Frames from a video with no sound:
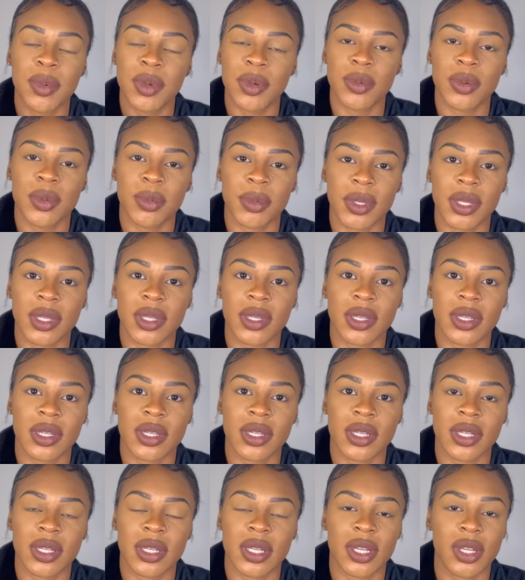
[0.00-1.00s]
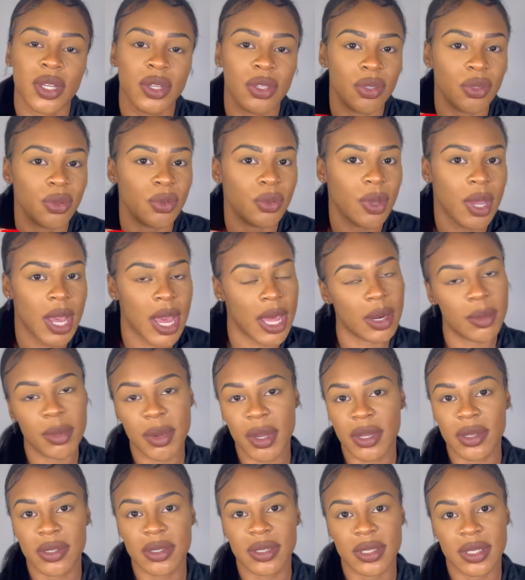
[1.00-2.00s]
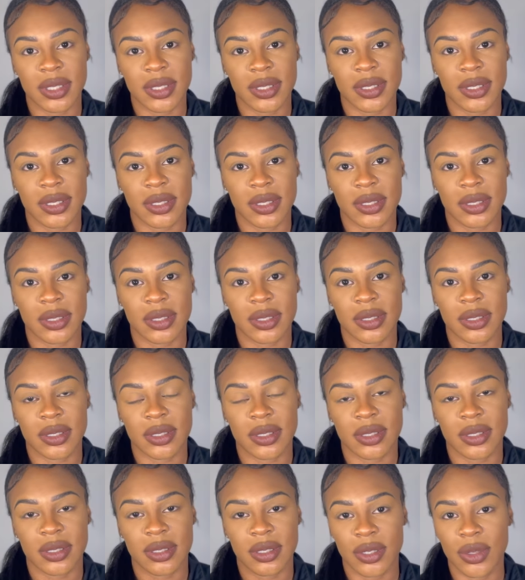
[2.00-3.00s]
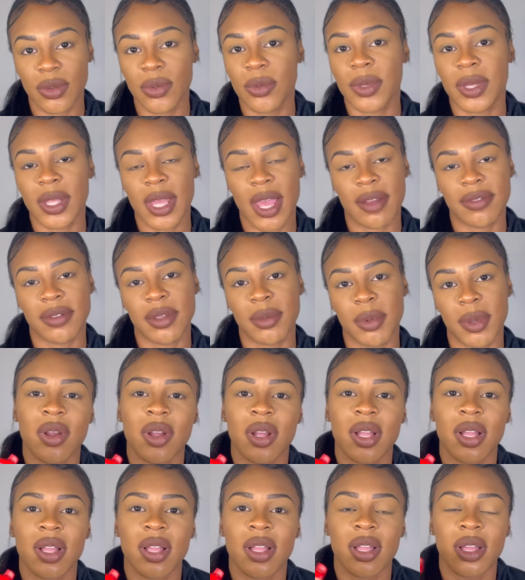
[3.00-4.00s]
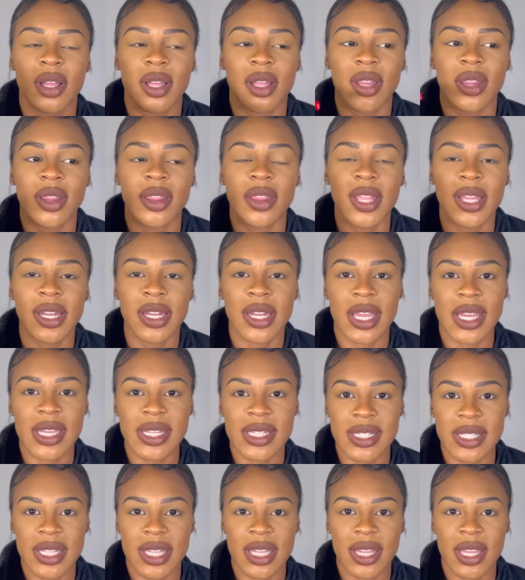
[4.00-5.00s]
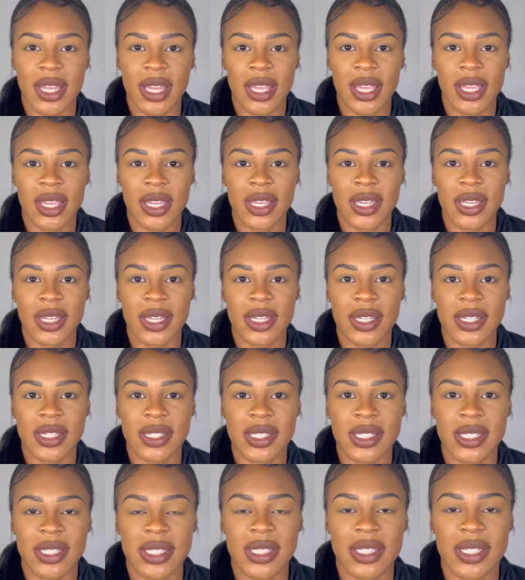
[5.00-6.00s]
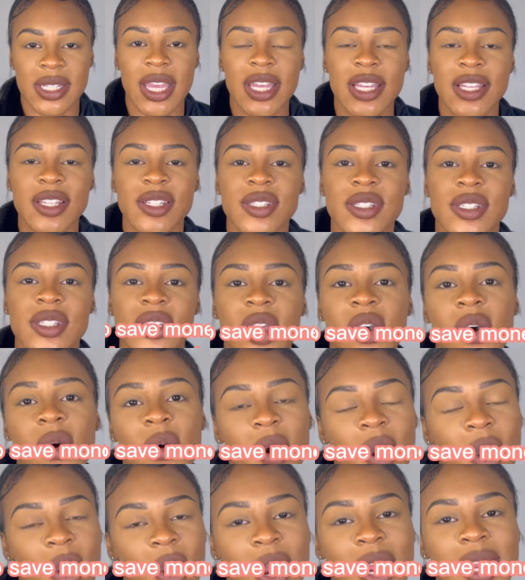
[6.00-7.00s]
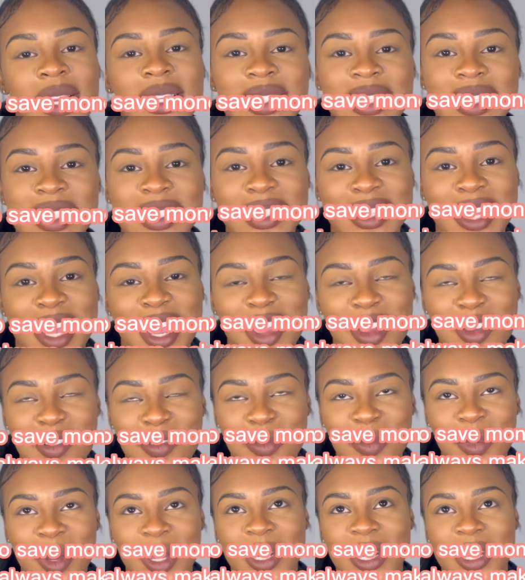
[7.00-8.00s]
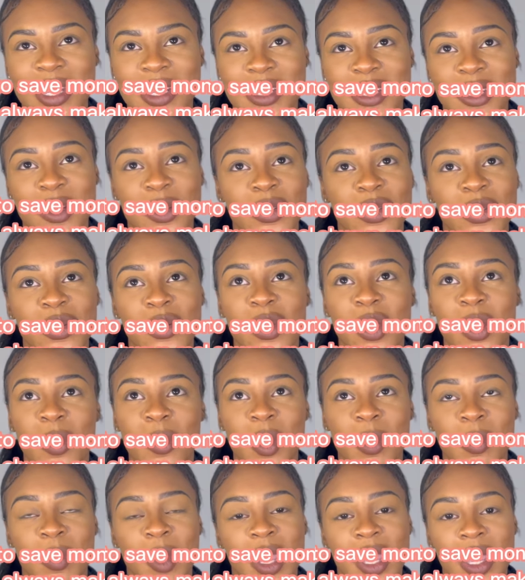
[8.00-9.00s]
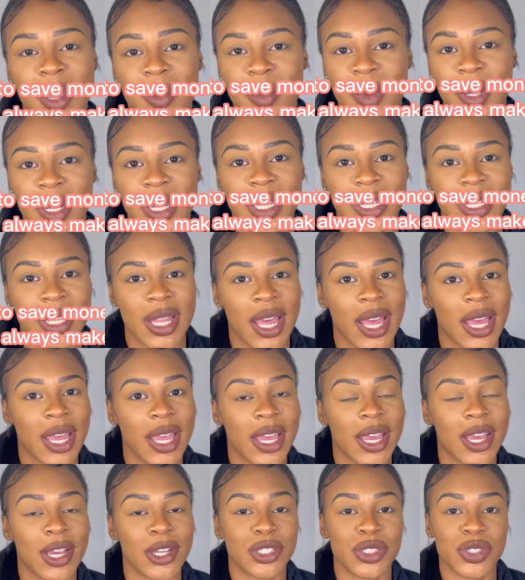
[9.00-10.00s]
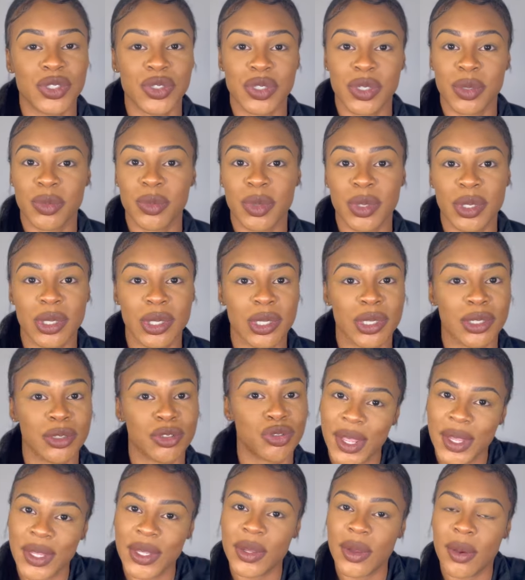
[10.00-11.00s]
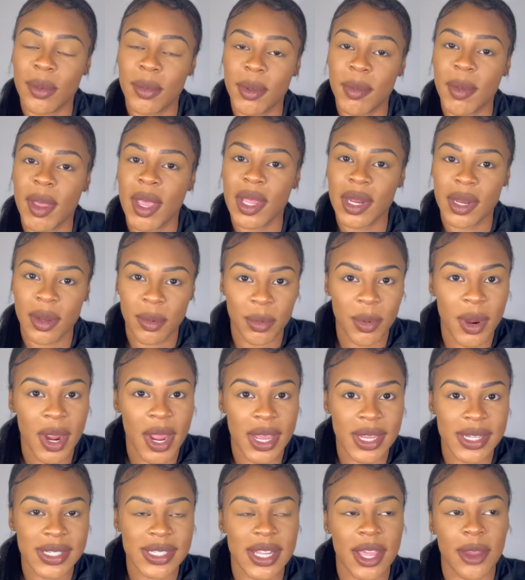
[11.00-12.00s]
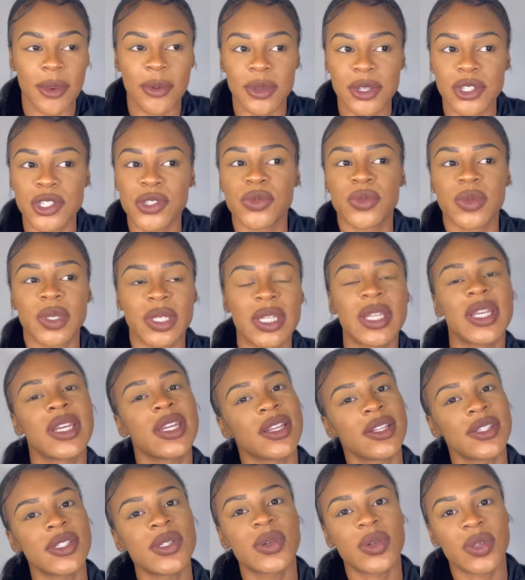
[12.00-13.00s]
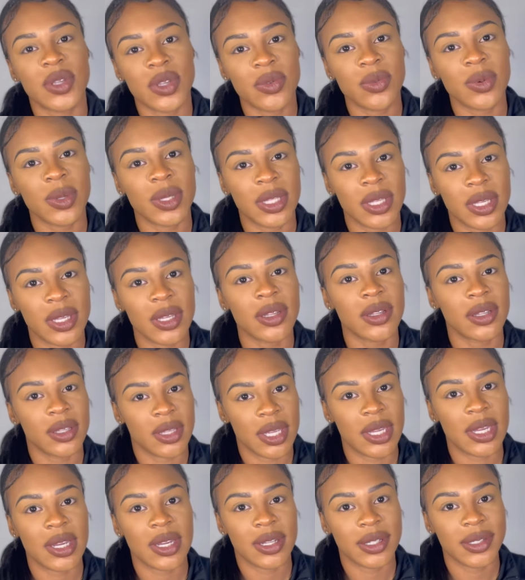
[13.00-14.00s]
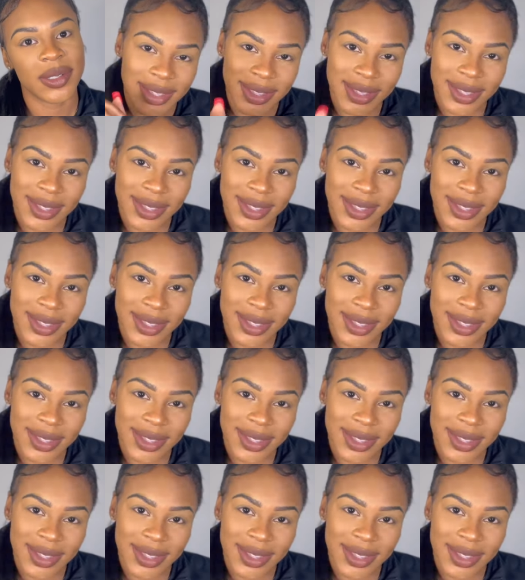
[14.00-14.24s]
book with me. You gotta post. You really have to post. The next thing is, it's so hard to save money. So you're gonna be making money like a stripper, you're gonna be making them racks. Like once you really get into it,